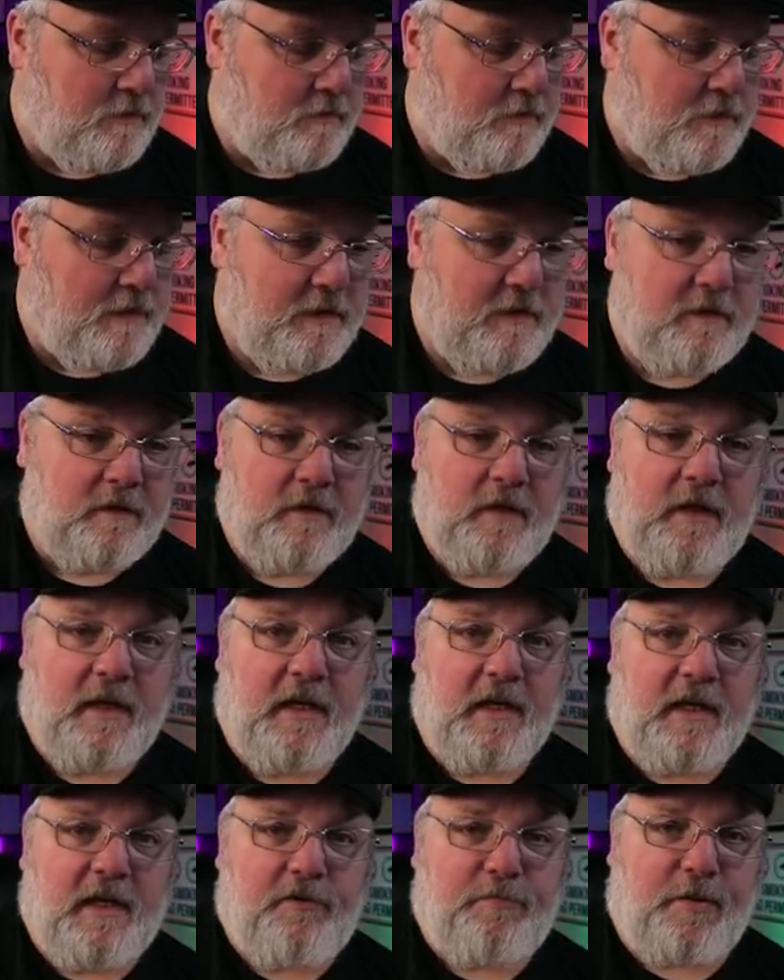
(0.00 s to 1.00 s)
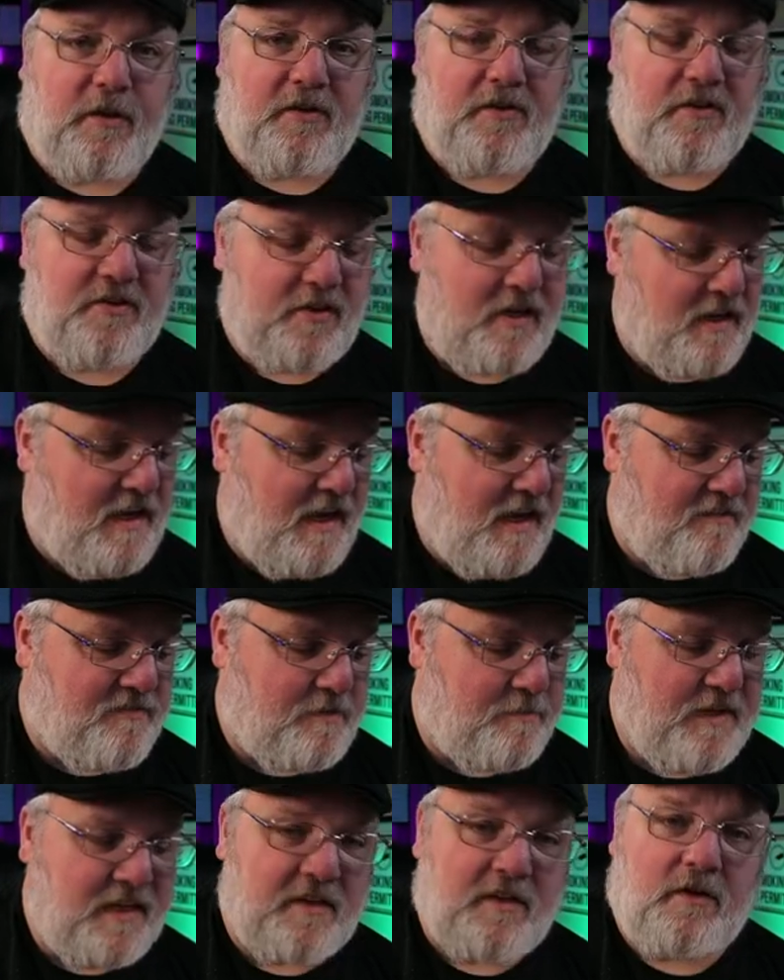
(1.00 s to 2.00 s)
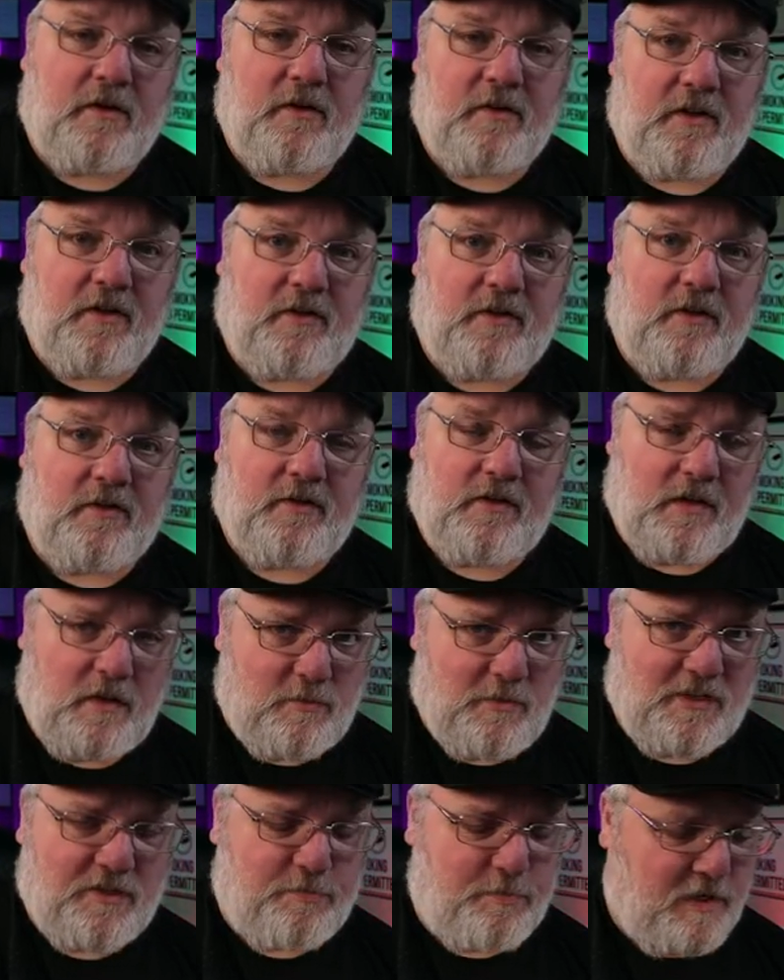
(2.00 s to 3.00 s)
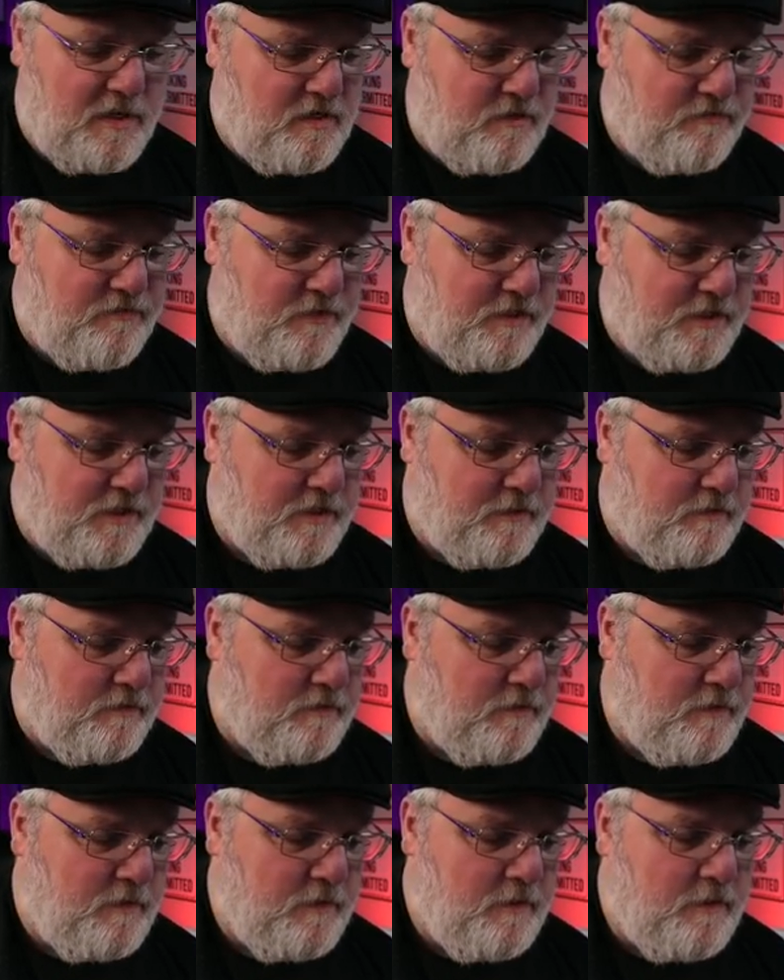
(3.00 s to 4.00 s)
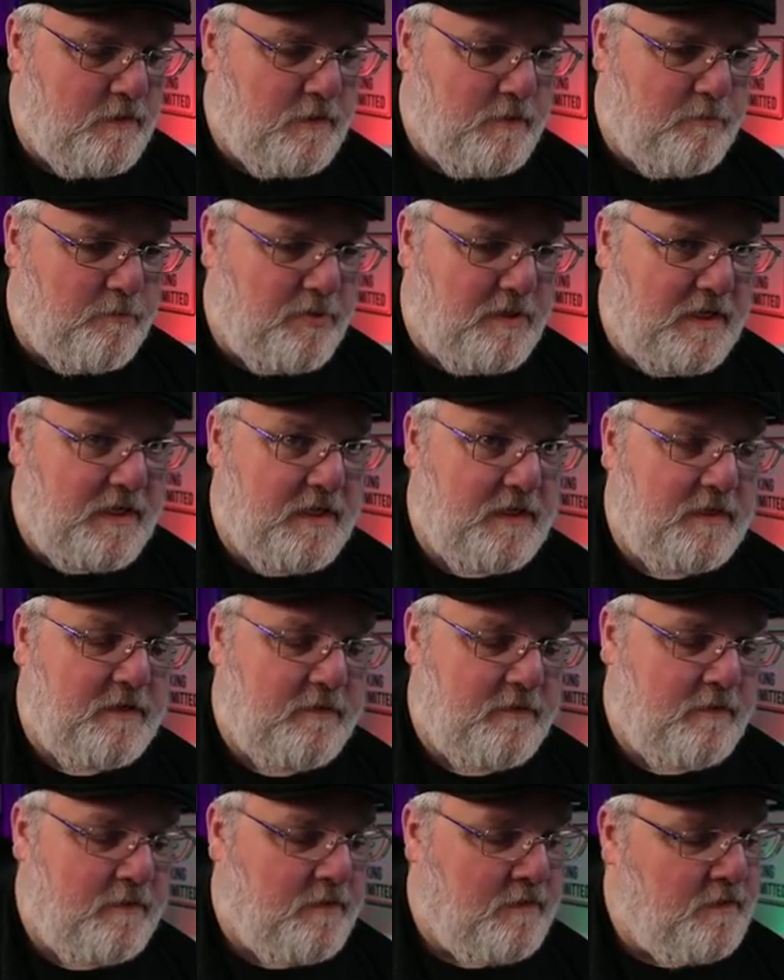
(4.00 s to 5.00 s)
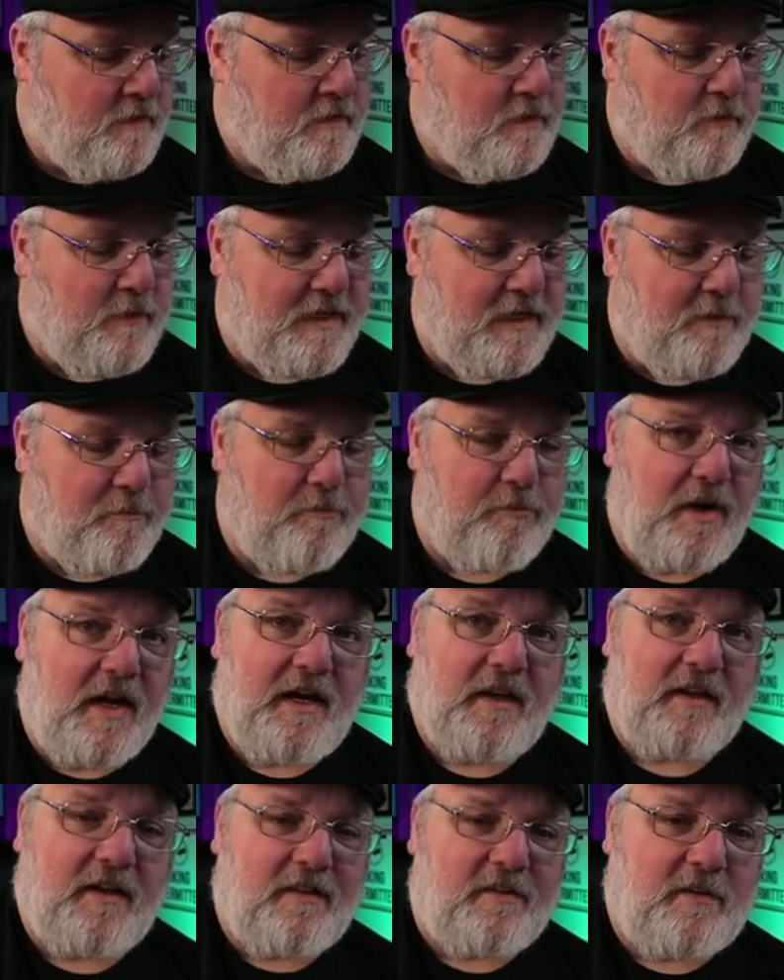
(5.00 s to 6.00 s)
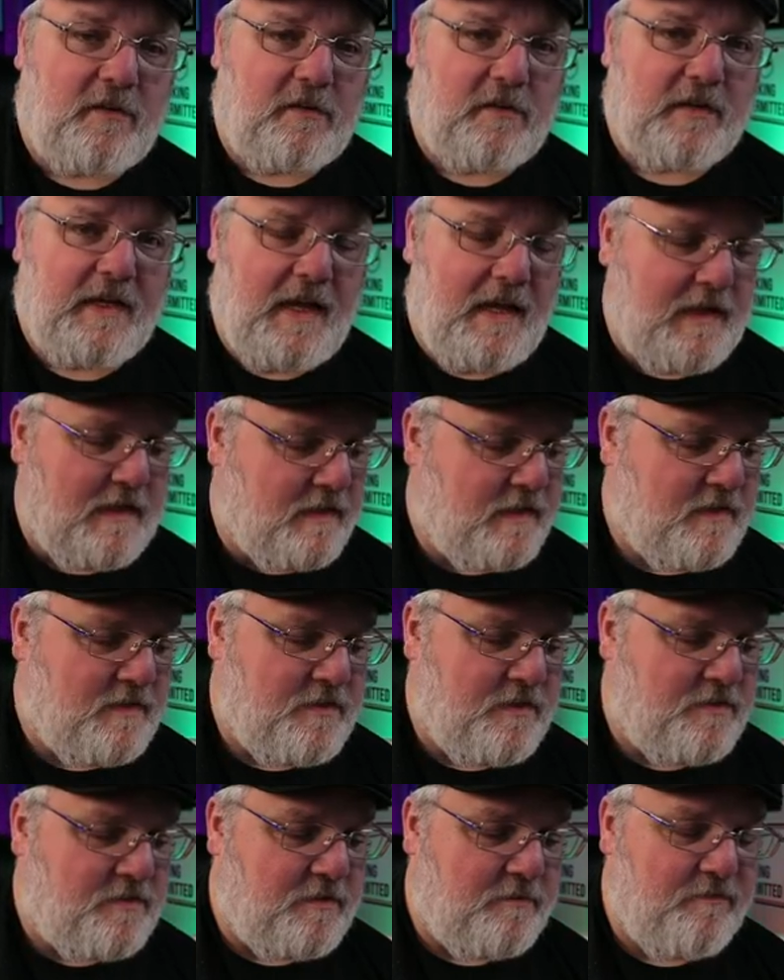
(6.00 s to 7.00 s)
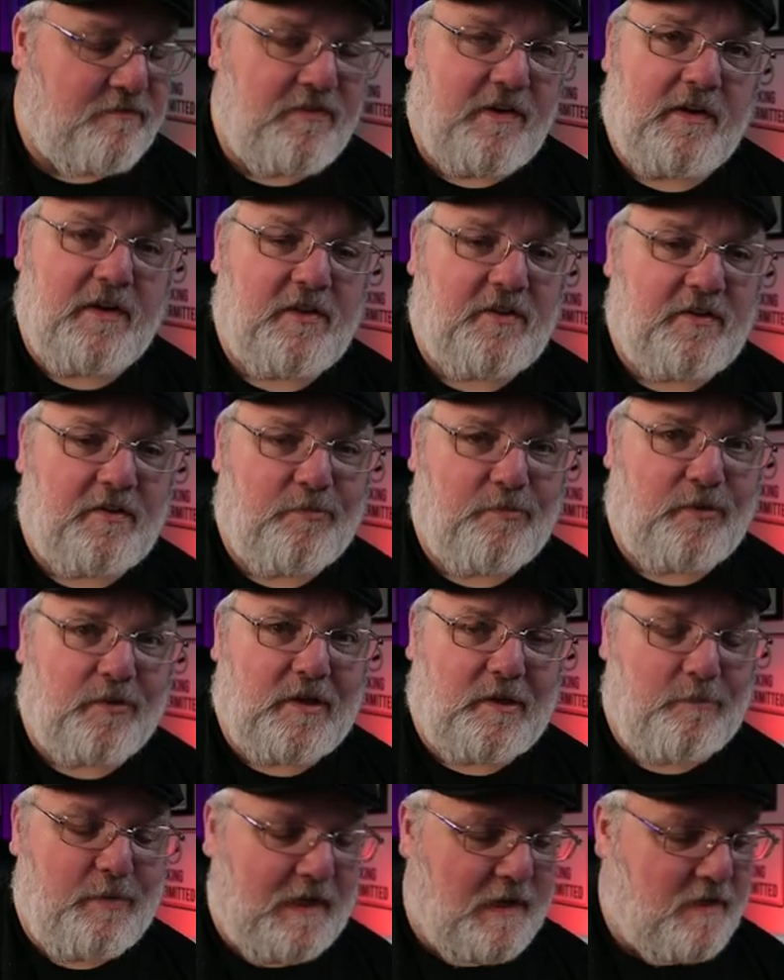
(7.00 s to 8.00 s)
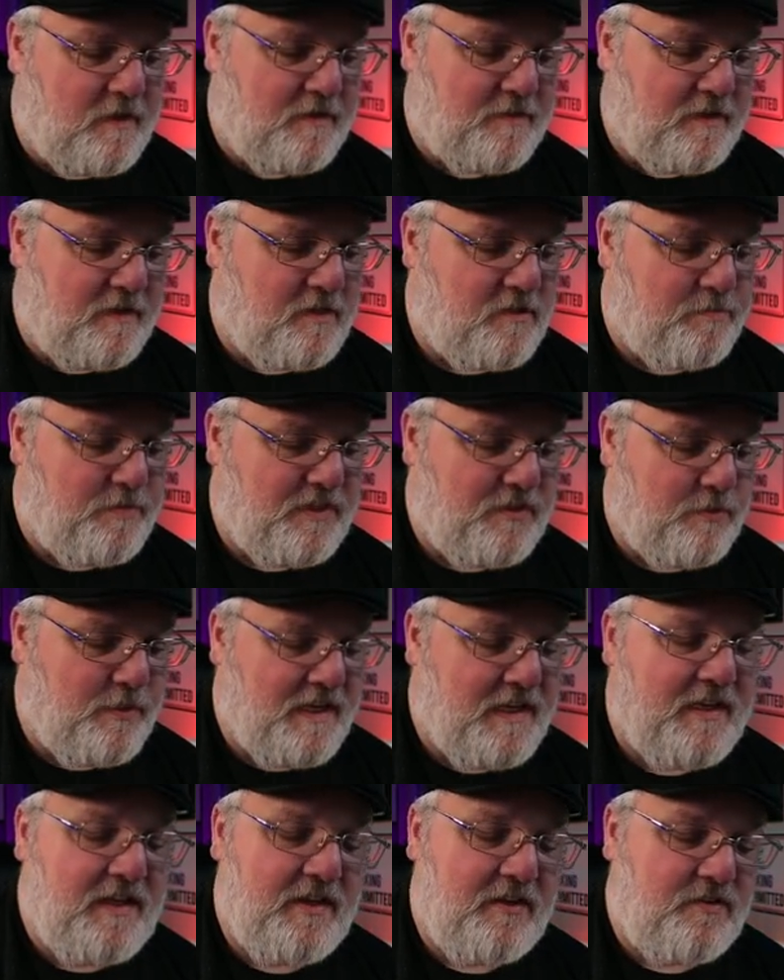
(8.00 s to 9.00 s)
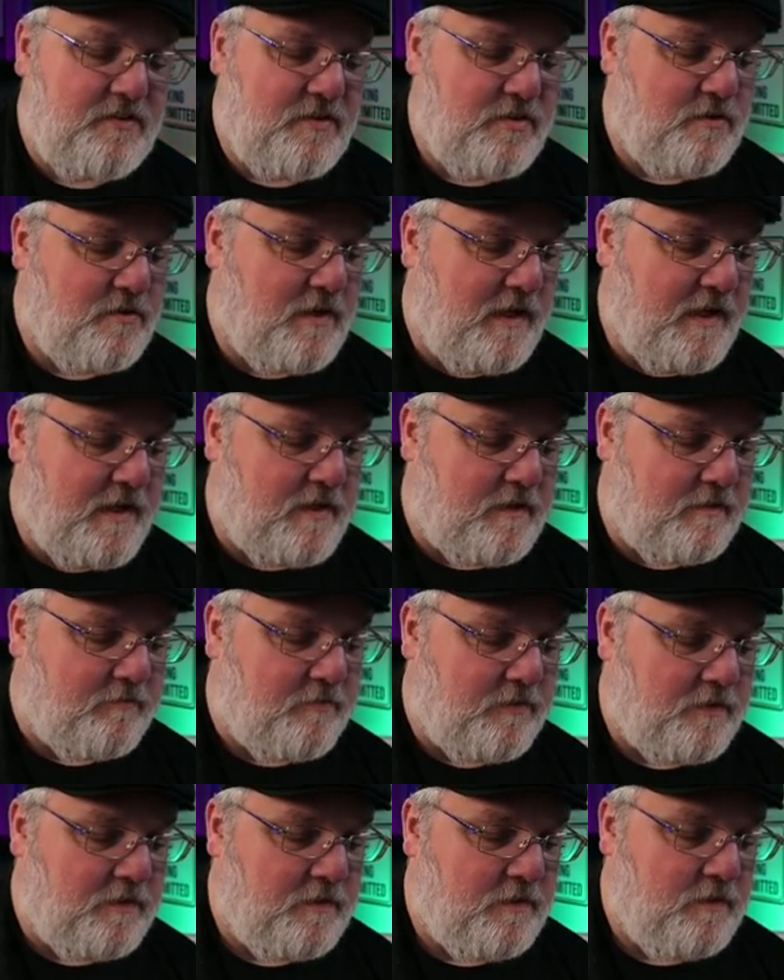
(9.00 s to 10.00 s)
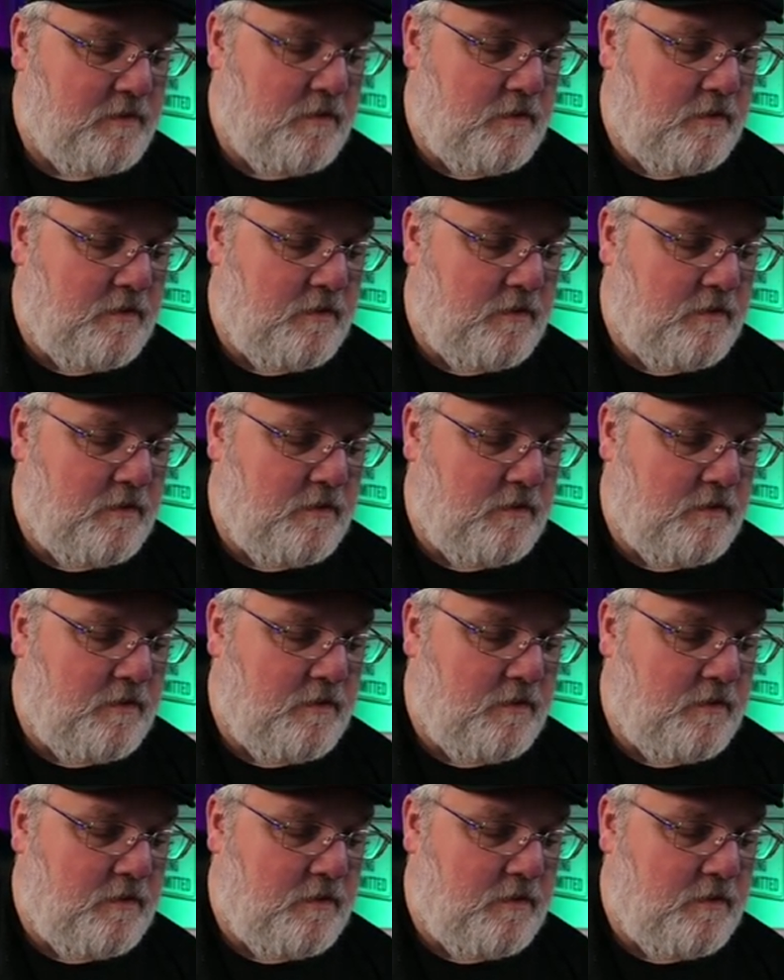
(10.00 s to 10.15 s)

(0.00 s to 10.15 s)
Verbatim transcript: Well, each person's going to have to make their own decision on what's better for you. But we can break this all down into some very simple comparisons between these two items.